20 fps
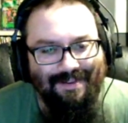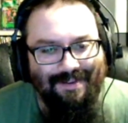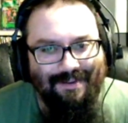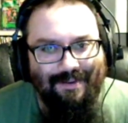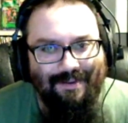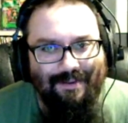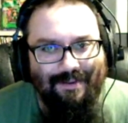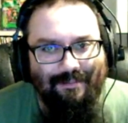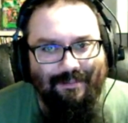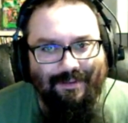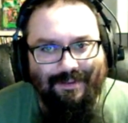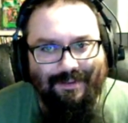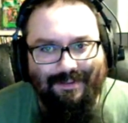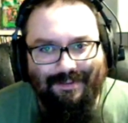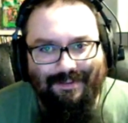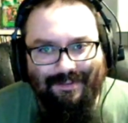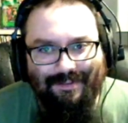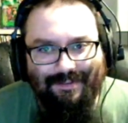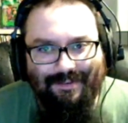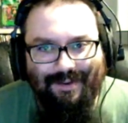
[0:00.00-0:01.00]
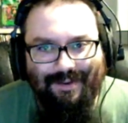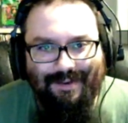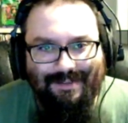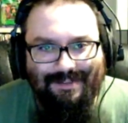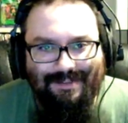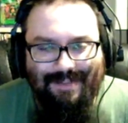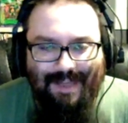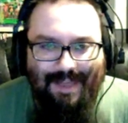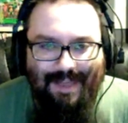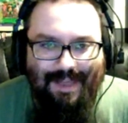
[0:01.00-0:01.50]
But they're not his
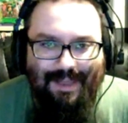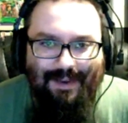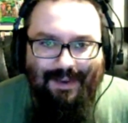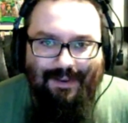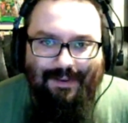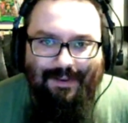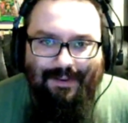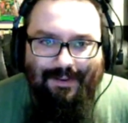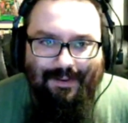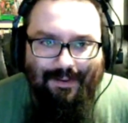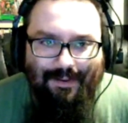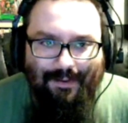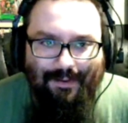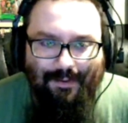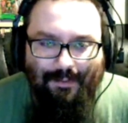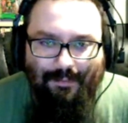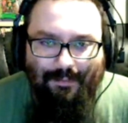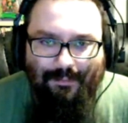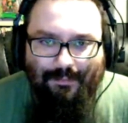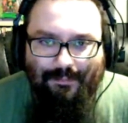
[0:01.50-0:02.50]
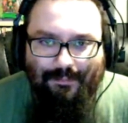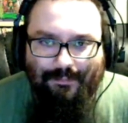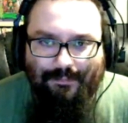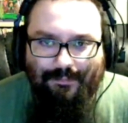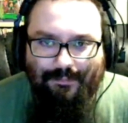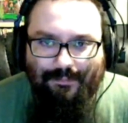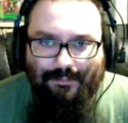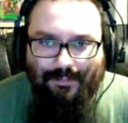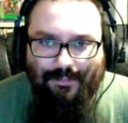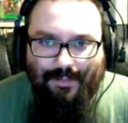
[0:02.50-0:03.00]
dad.
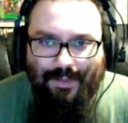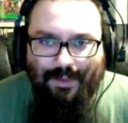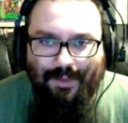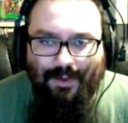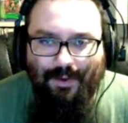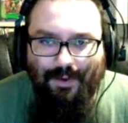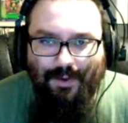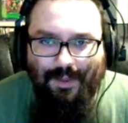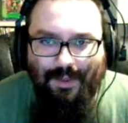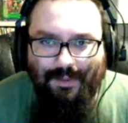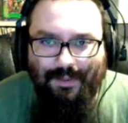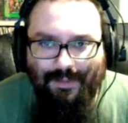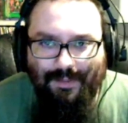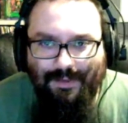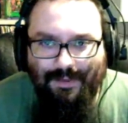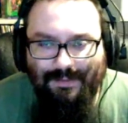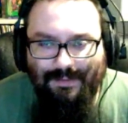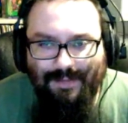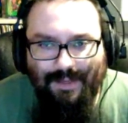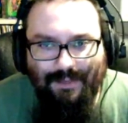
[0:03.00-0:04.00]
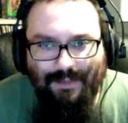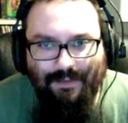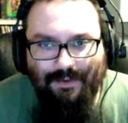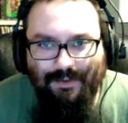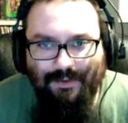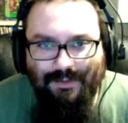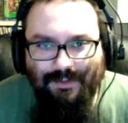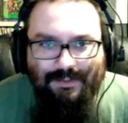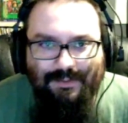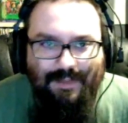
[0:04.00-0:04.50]
They decide they're gonna
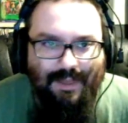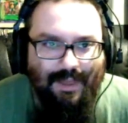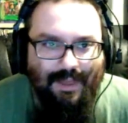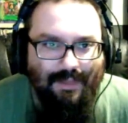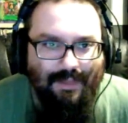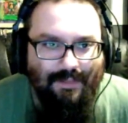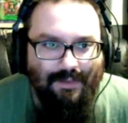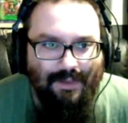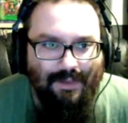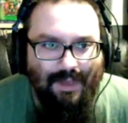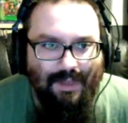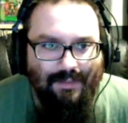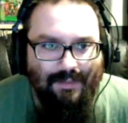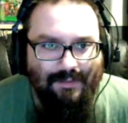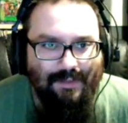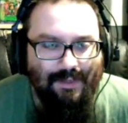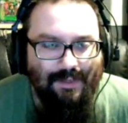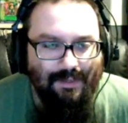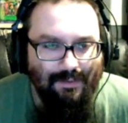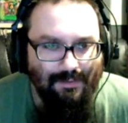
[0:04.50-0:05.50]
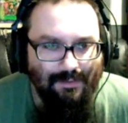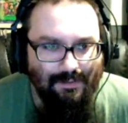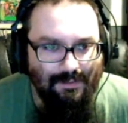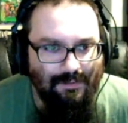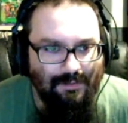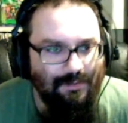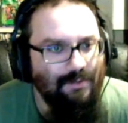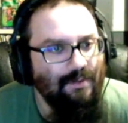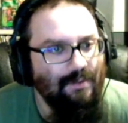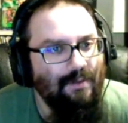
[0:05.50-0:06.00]
stay at the dad's house,
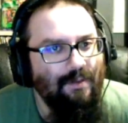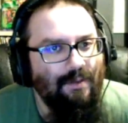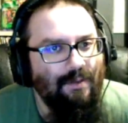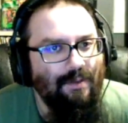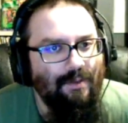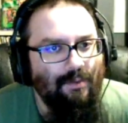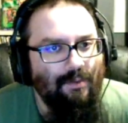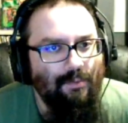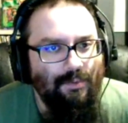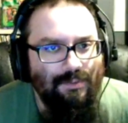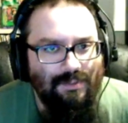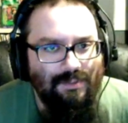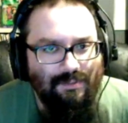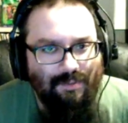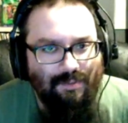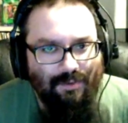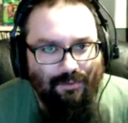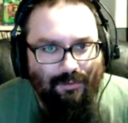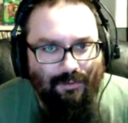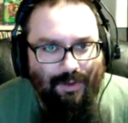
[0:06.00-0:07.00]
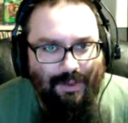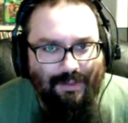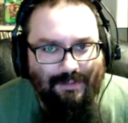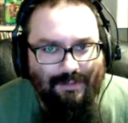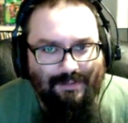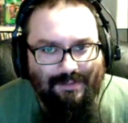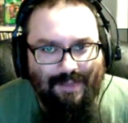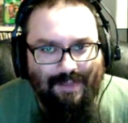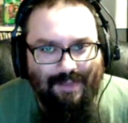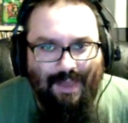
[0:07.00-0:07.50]
which has been
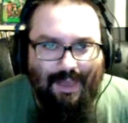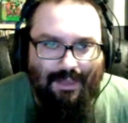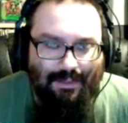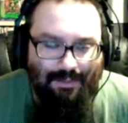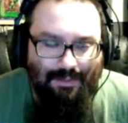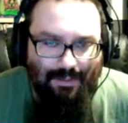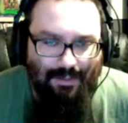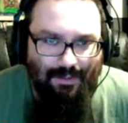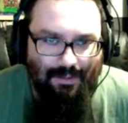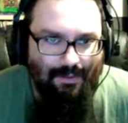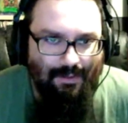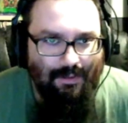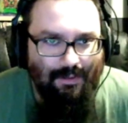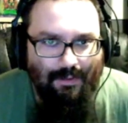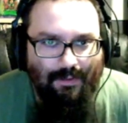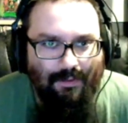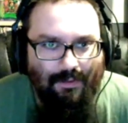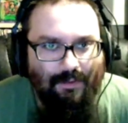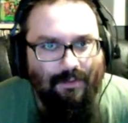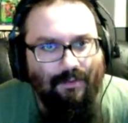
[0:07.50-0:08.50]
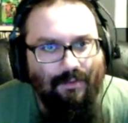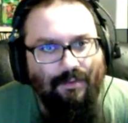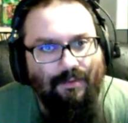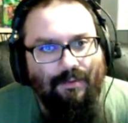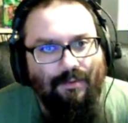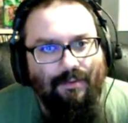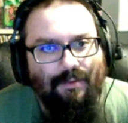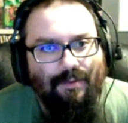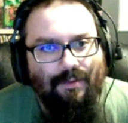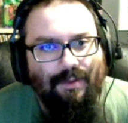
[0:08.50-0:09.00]
ransacked.
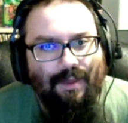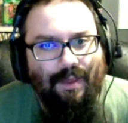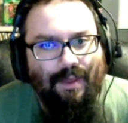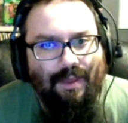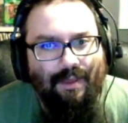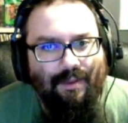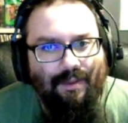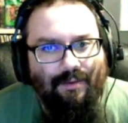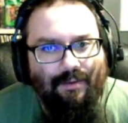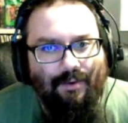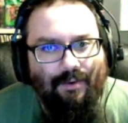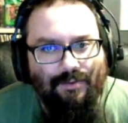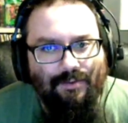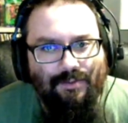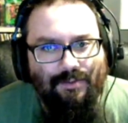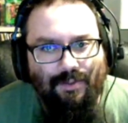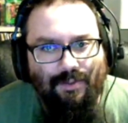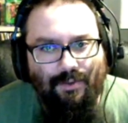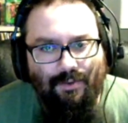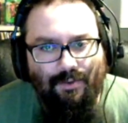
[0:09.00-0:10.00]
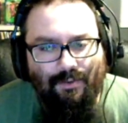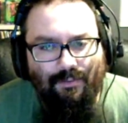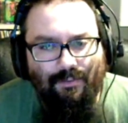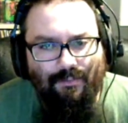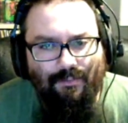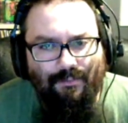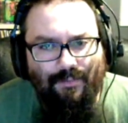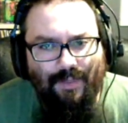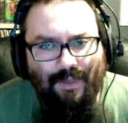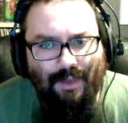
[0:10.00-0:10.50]
And also,
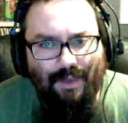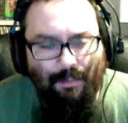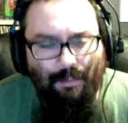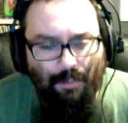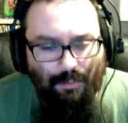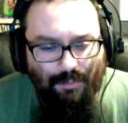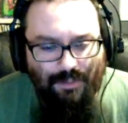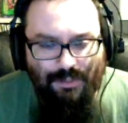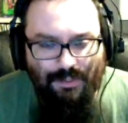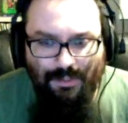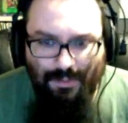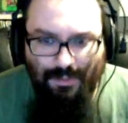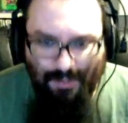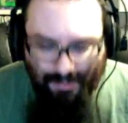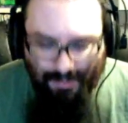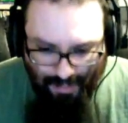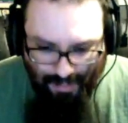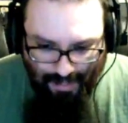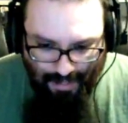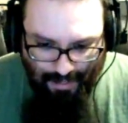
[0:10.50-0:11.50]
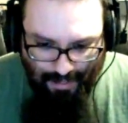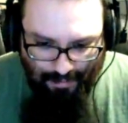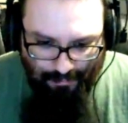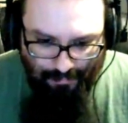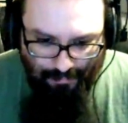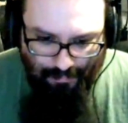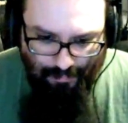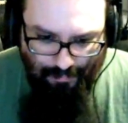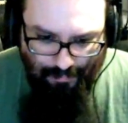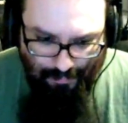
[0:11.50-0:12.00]
they got permission to dive
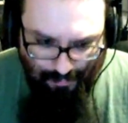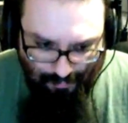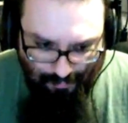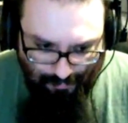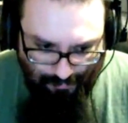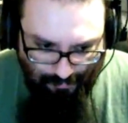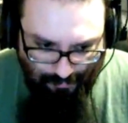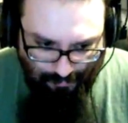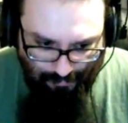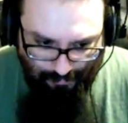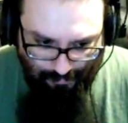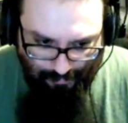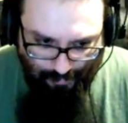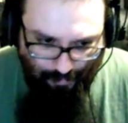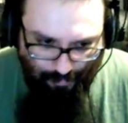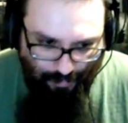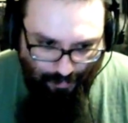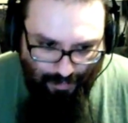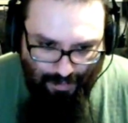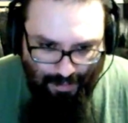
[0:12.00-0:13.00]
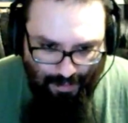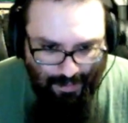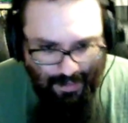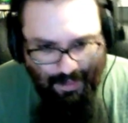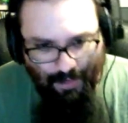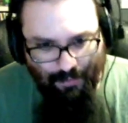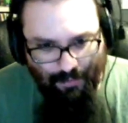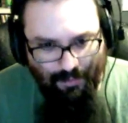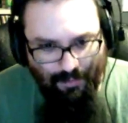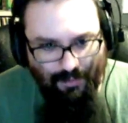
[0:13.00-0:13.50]
for 48
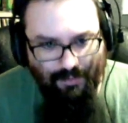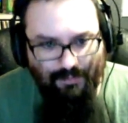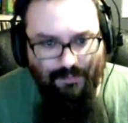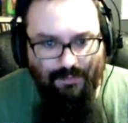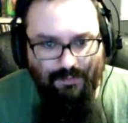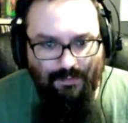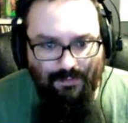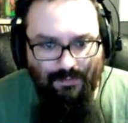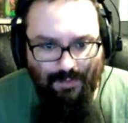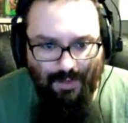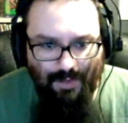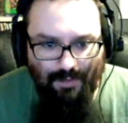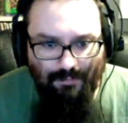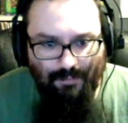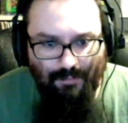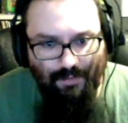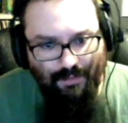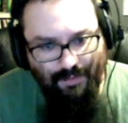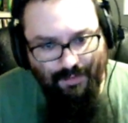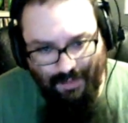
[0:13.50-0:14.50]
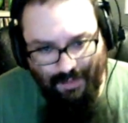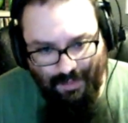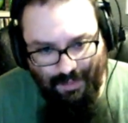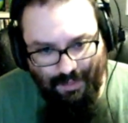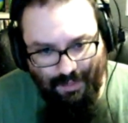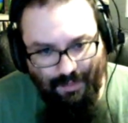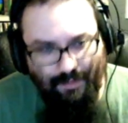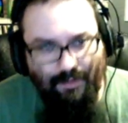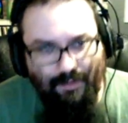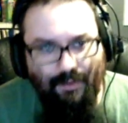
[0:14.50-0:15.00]
hours, try to find the dad
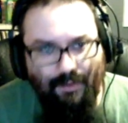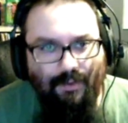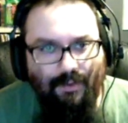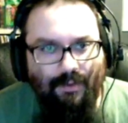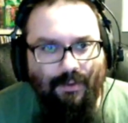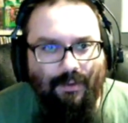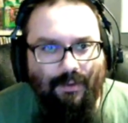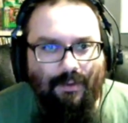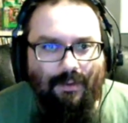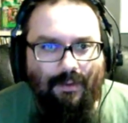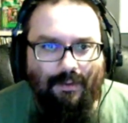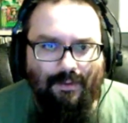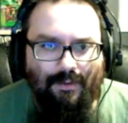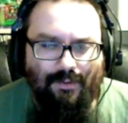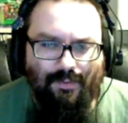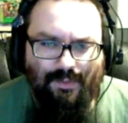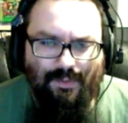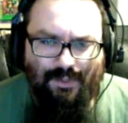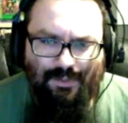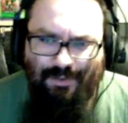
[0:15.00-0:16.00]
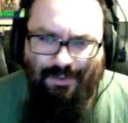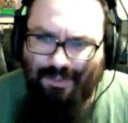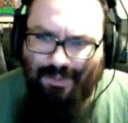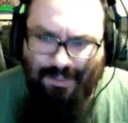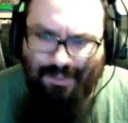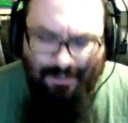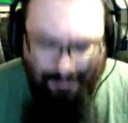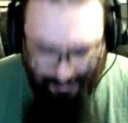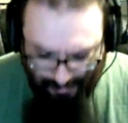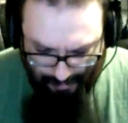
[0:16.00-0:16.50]
in this restricted
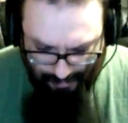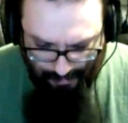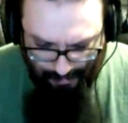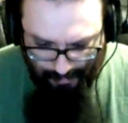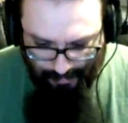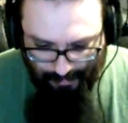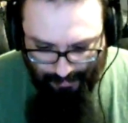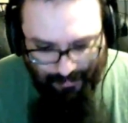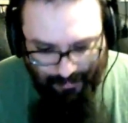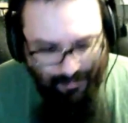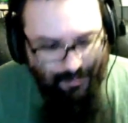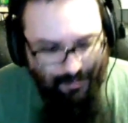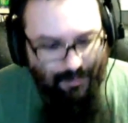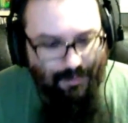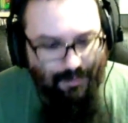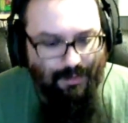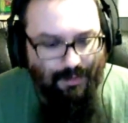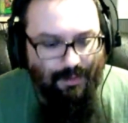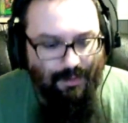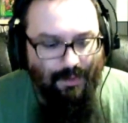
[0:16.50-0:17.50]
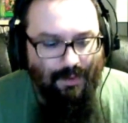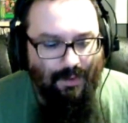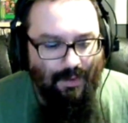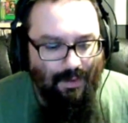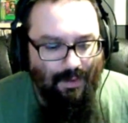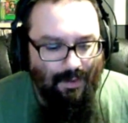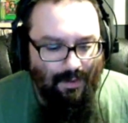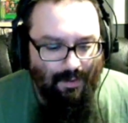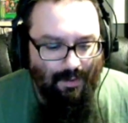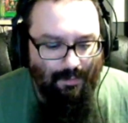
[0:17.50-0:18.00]
zone.
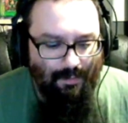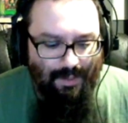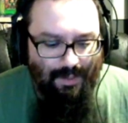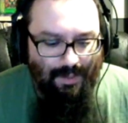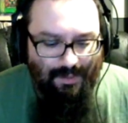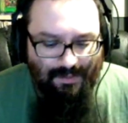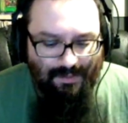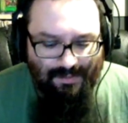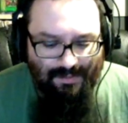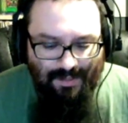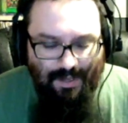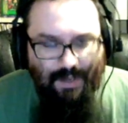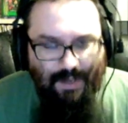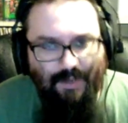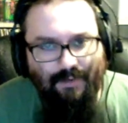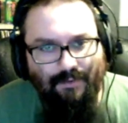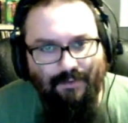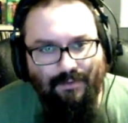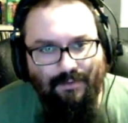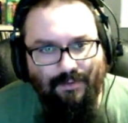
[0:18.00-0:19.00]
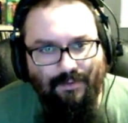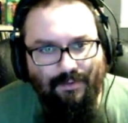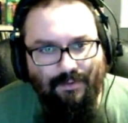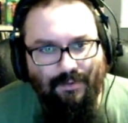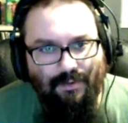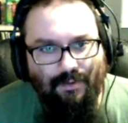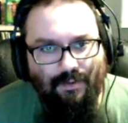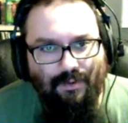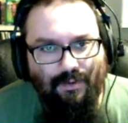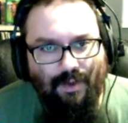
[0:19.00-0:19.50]
They had to sign
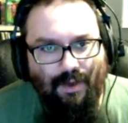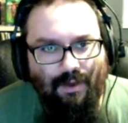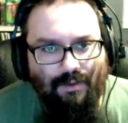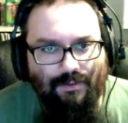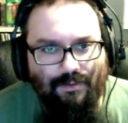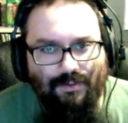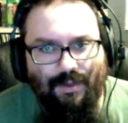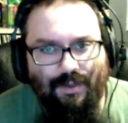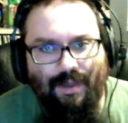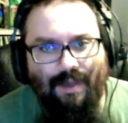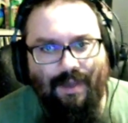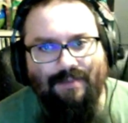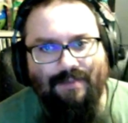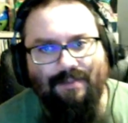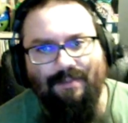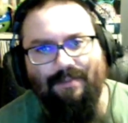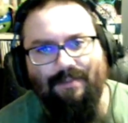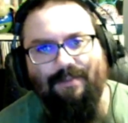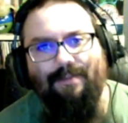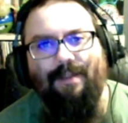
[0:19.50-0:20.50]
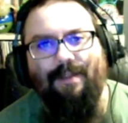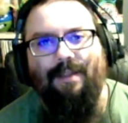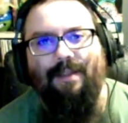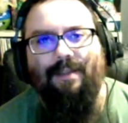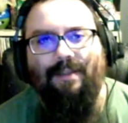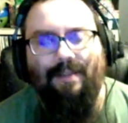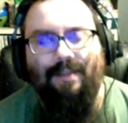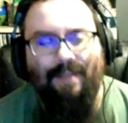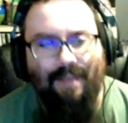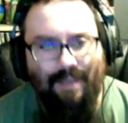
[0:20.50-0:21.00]
contracts and
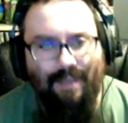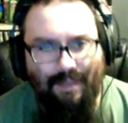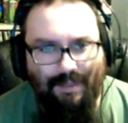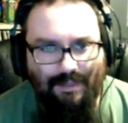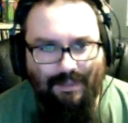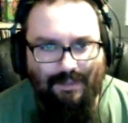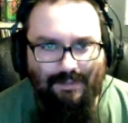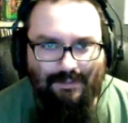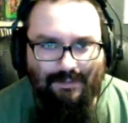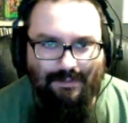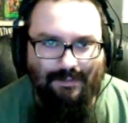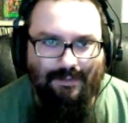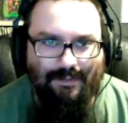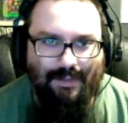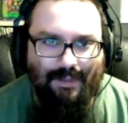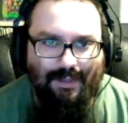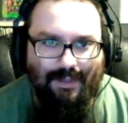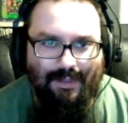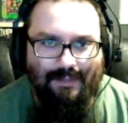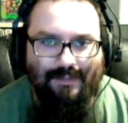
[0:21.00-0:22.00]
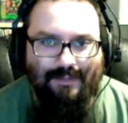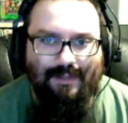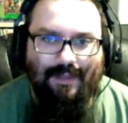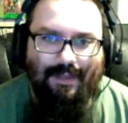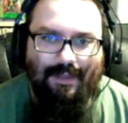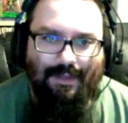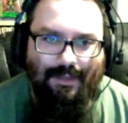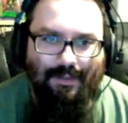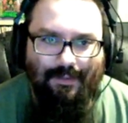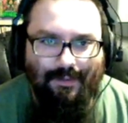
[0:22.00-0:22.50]
NDAs, and they can't
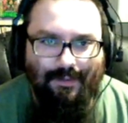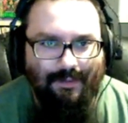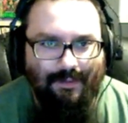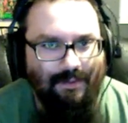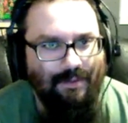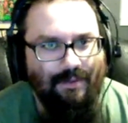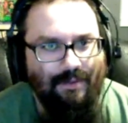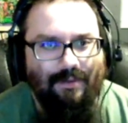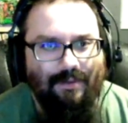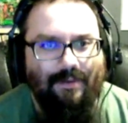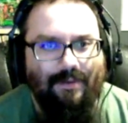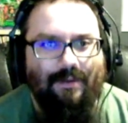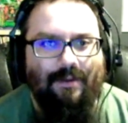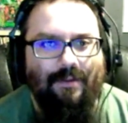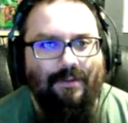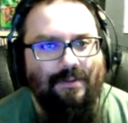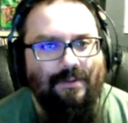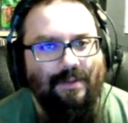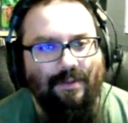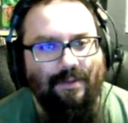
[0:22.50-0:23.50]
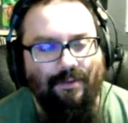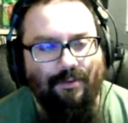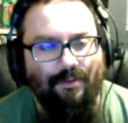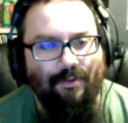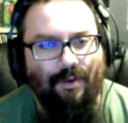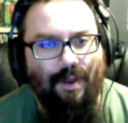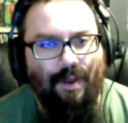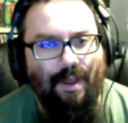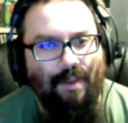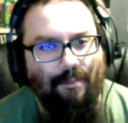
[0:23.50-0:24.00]
say anything, and all this other.